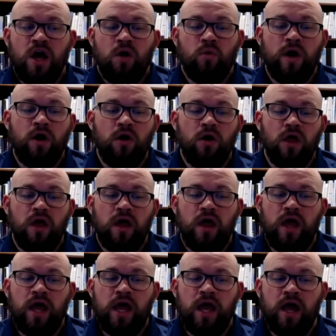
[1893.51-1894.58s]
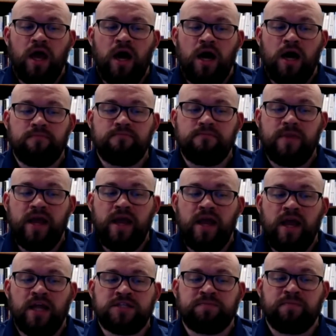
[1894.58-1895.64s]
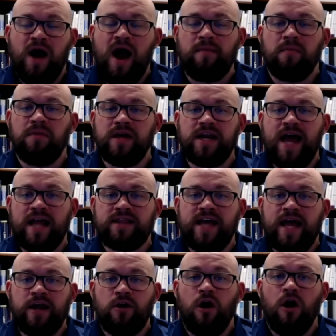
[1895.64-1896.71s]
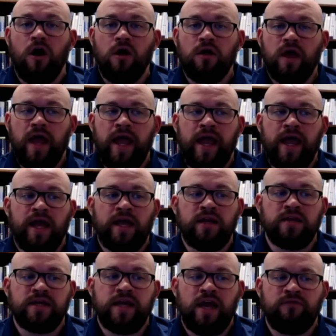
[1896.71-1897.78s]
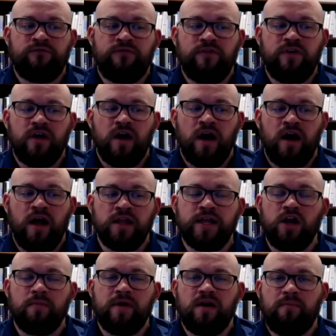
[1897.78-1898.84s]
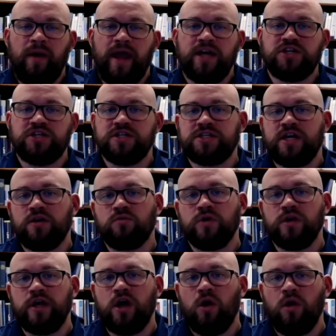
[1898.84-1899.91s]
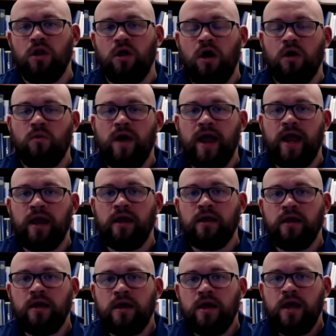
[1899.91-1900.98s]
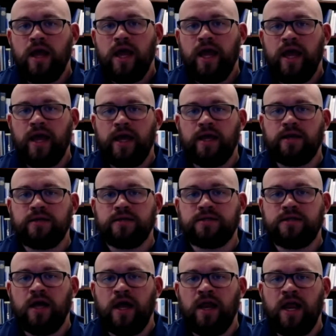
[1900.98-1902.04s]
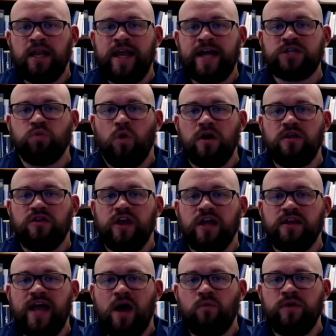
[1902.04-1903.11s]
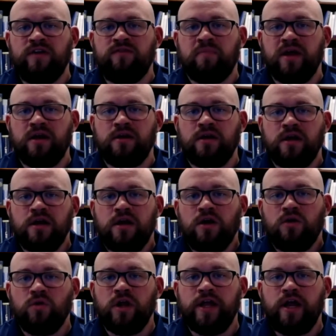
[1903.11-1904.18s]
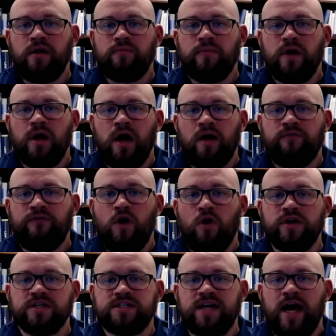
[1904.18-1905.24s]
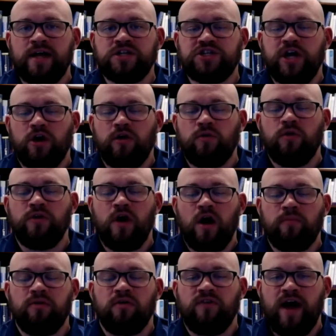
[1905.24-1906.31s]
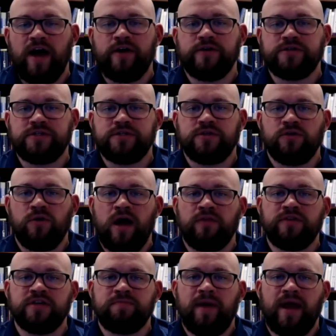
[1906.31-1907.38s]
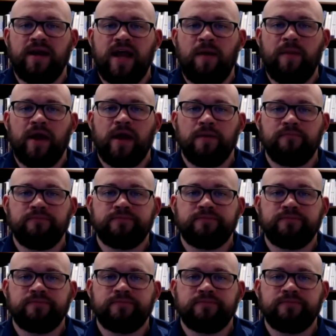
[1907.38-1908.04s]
Well, it's probably not that at all. And if a little bit of patience can really go a long way, and that's one thing that we've been really focused on sharing with our providers throughout this pandemic.